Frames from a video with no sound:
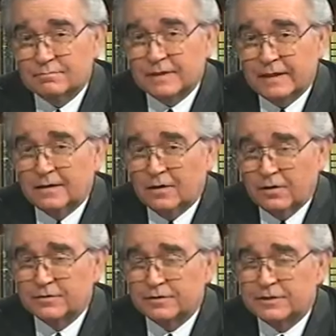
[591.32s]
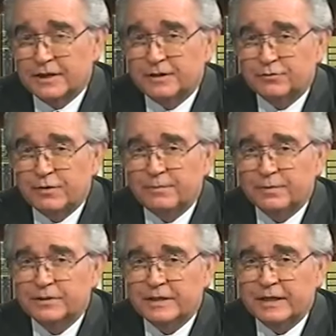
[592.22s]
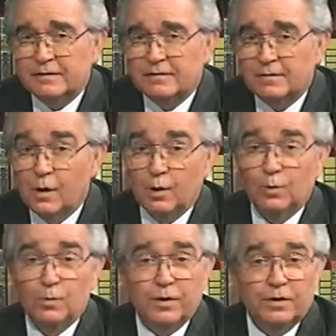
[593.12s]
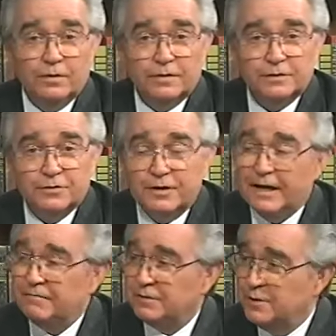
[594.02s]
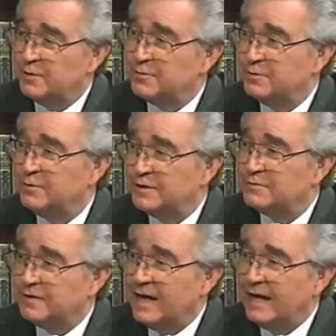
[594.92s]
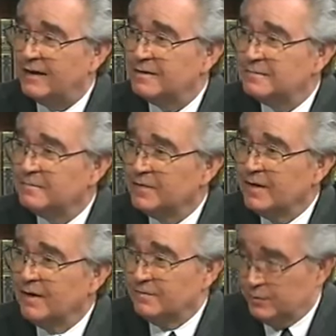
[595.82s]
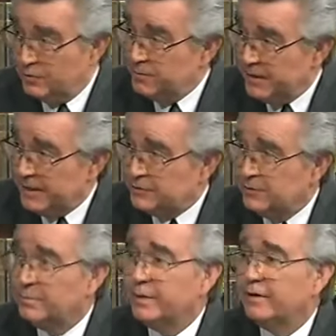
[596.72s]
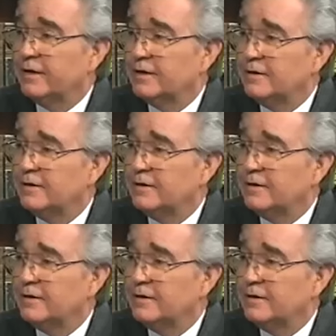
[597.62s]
in a larger sense, represent the whole world that's going to have to go through this fire of the tribulation period.